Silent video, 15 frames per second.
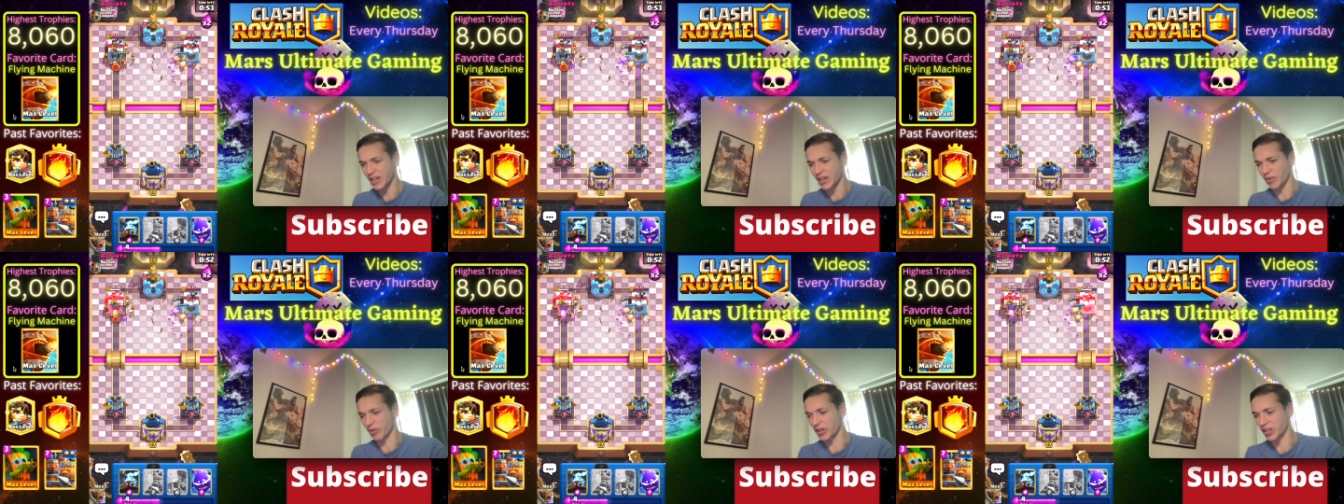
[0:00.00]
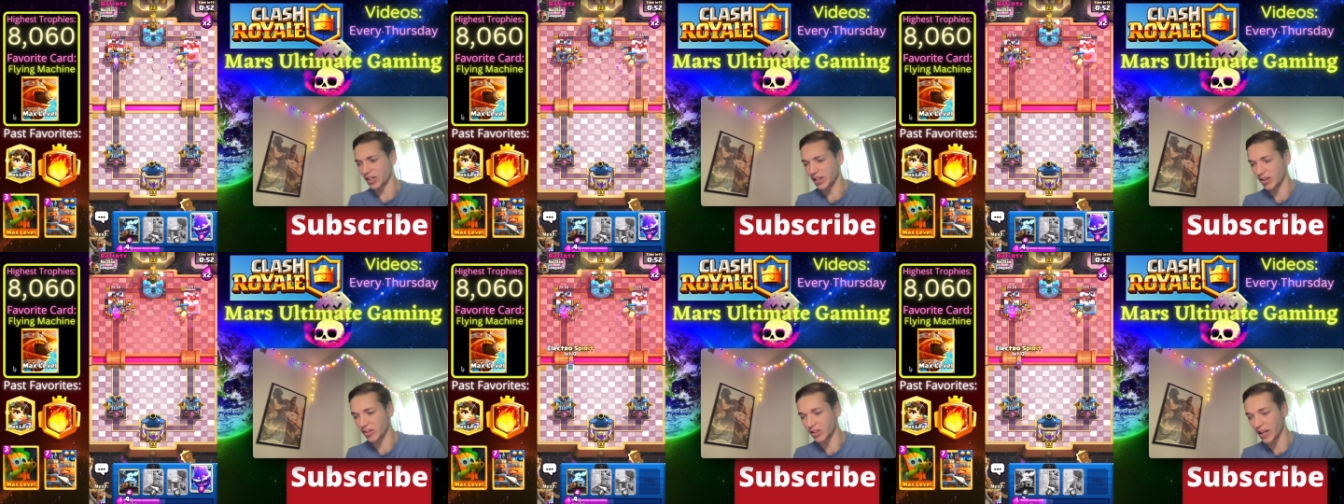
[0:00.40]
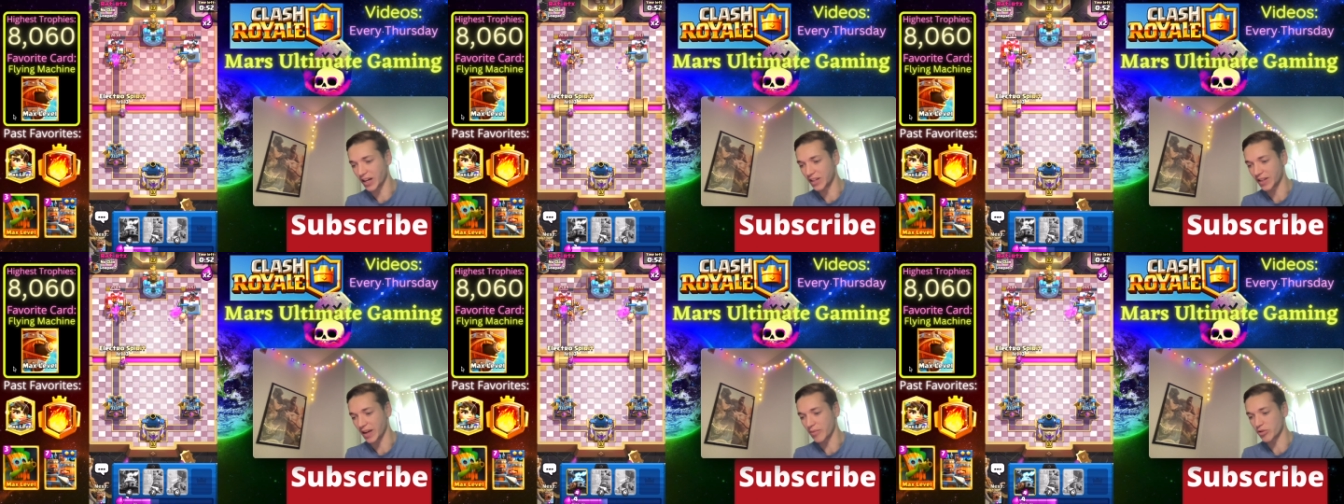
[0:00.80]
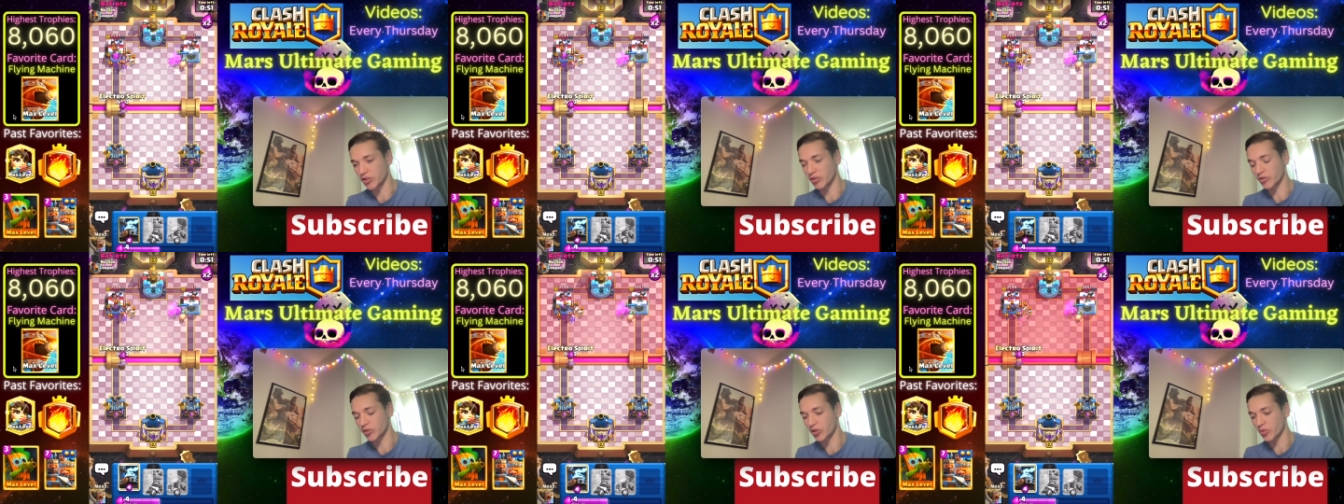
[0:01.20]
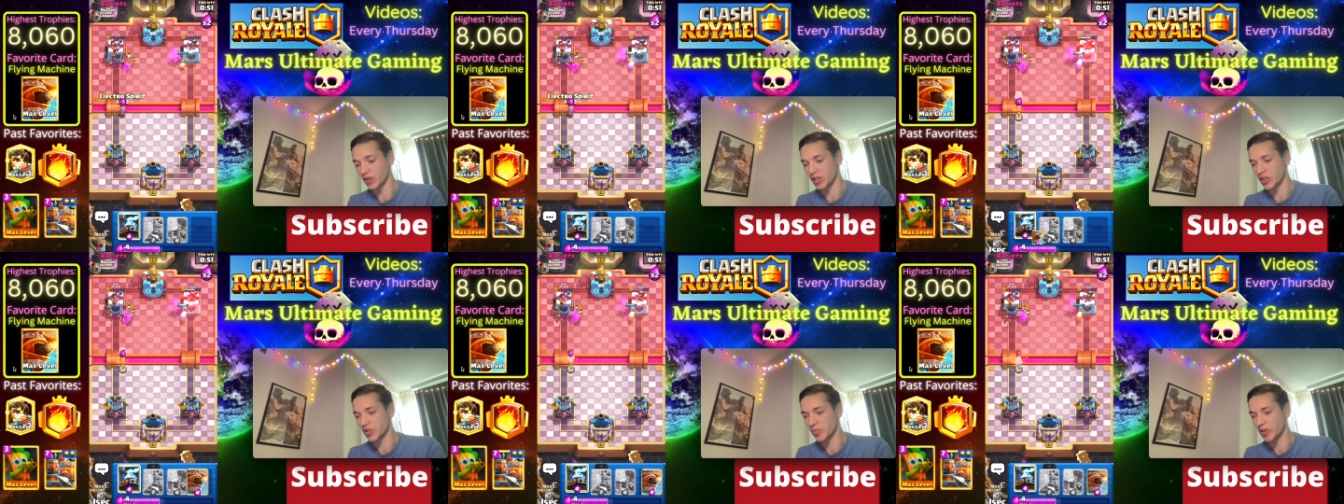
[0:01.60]
yeah, we're going to get a lot of damage there. Let's go
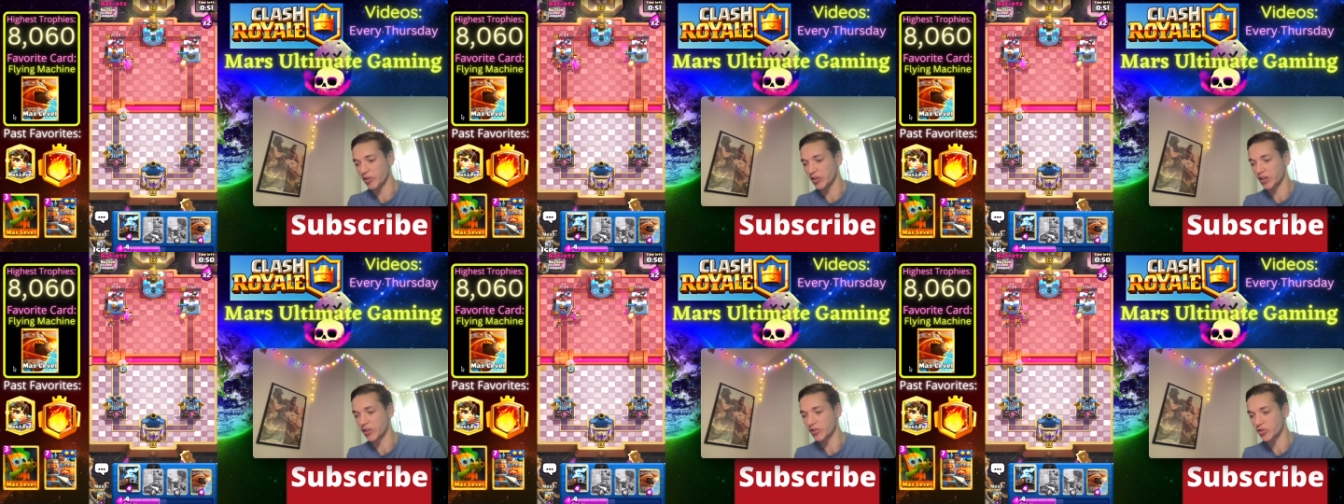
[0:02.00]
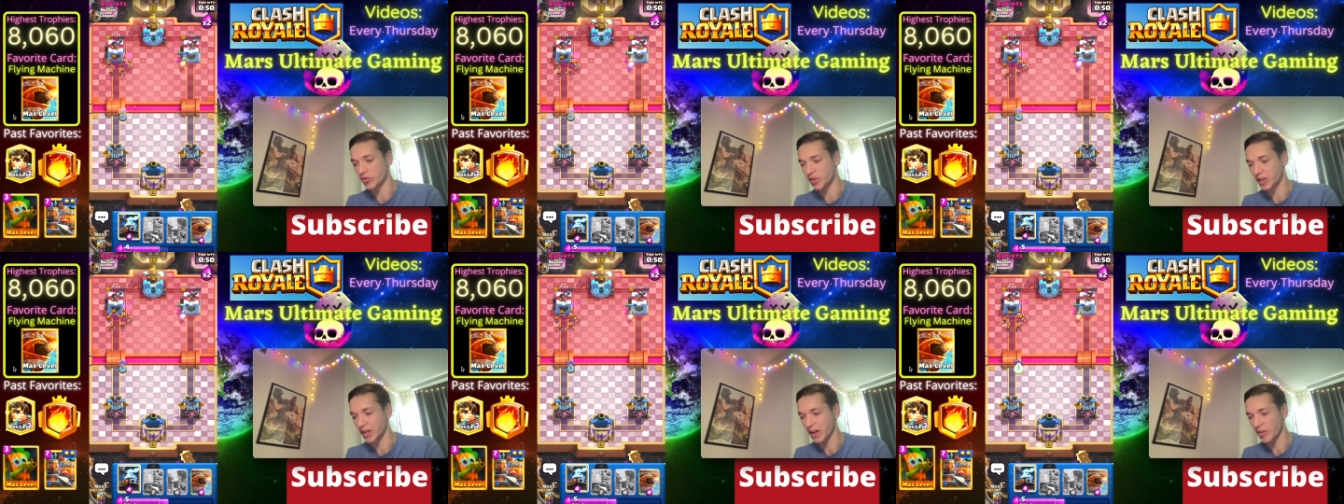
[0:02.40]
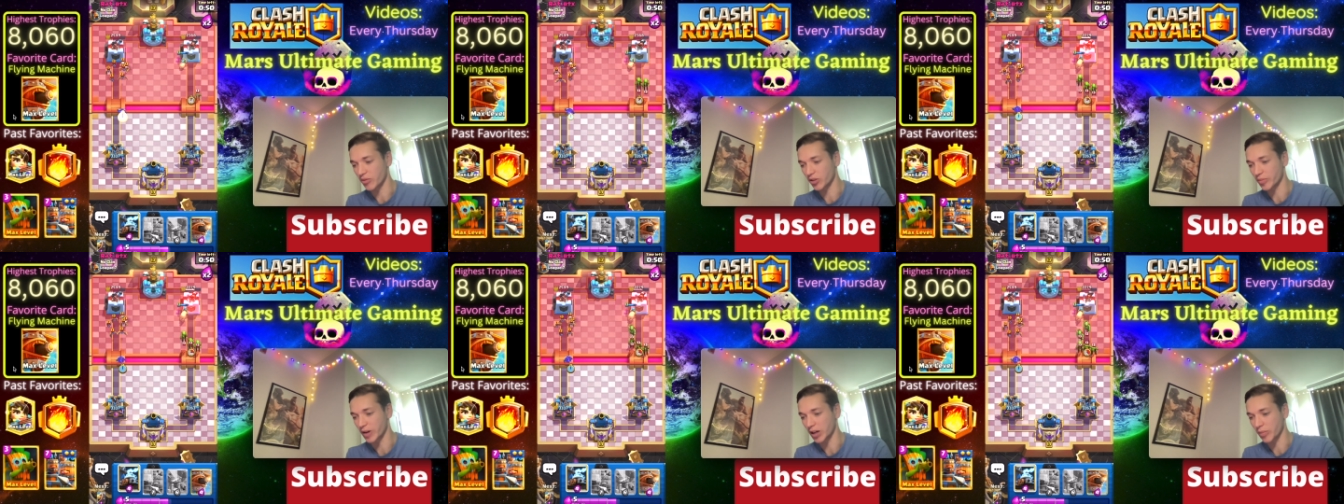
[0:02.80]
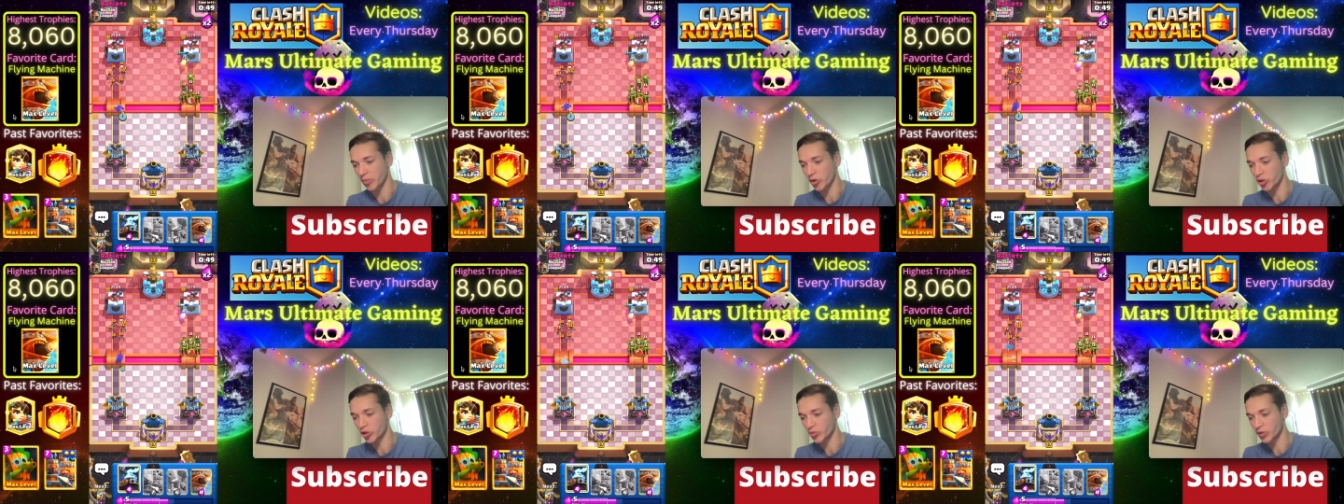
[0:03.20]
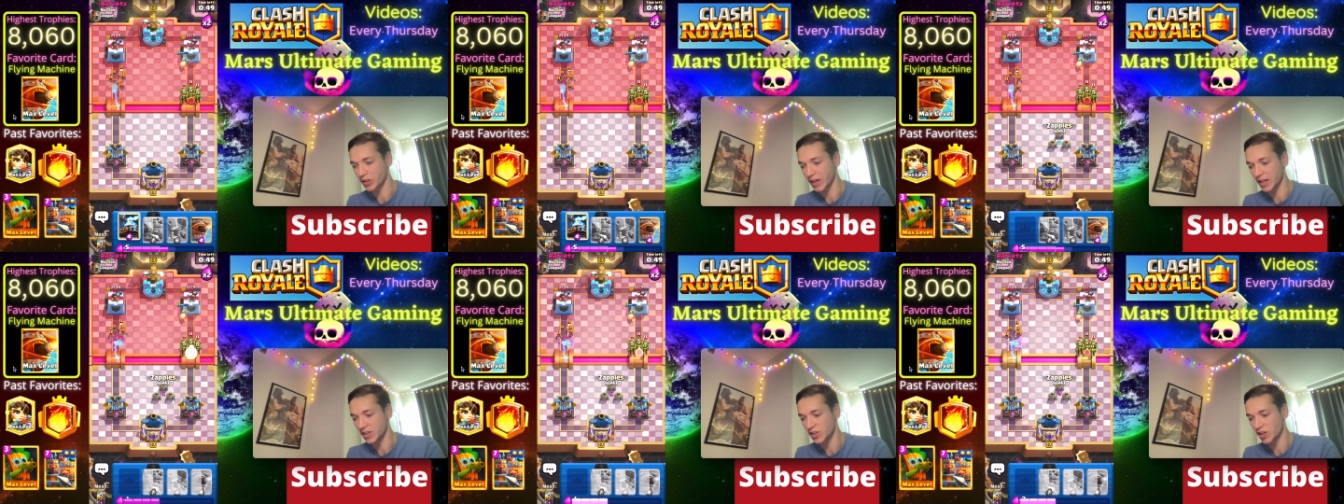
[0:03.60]
E-Spirit here so he can't really make a push with
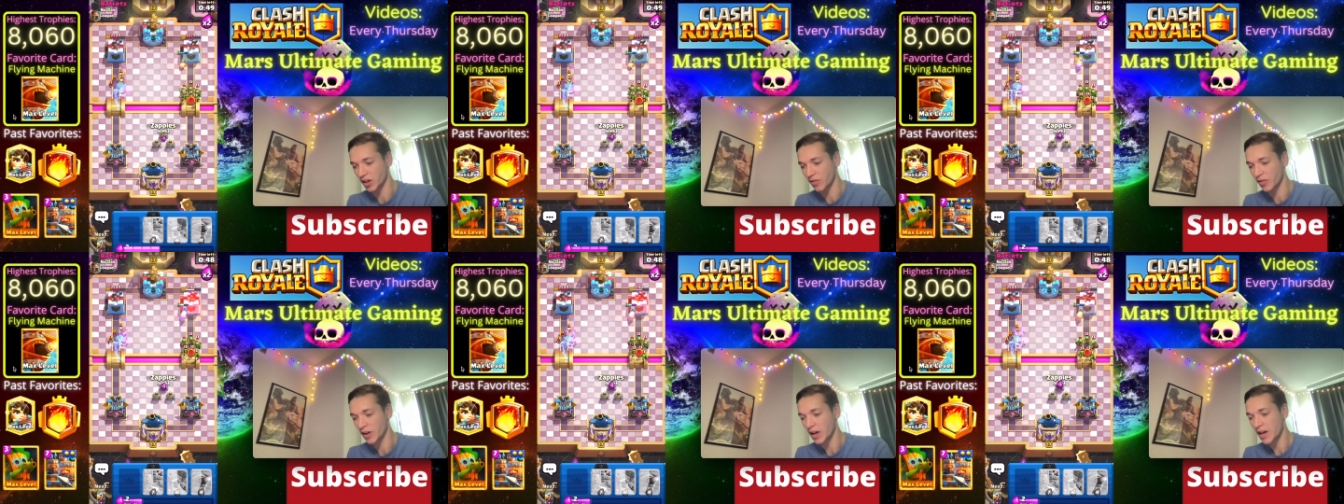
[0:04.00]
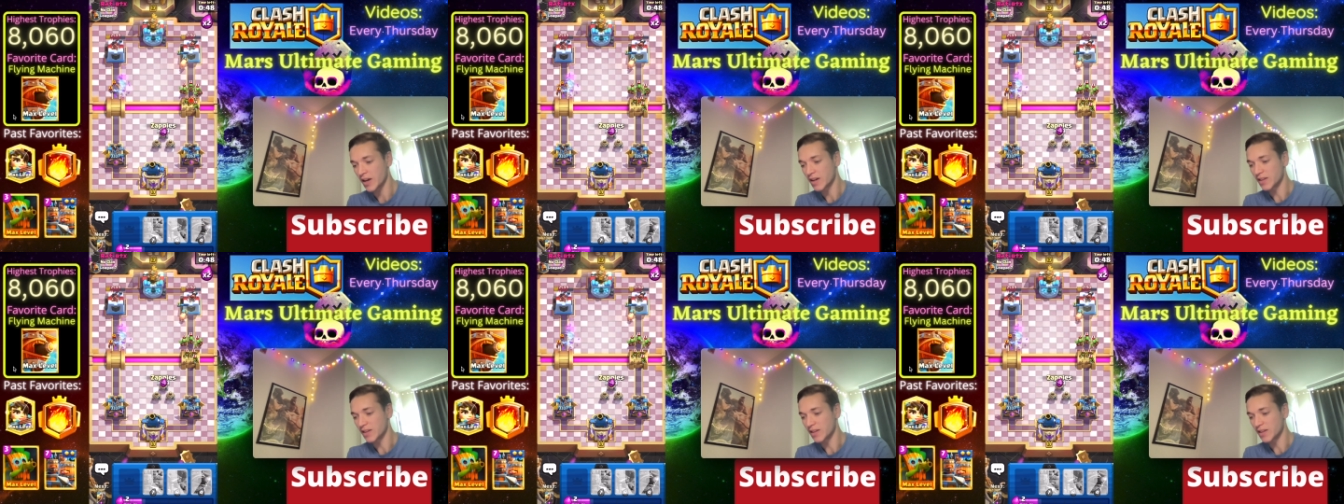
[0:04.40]
that stuff.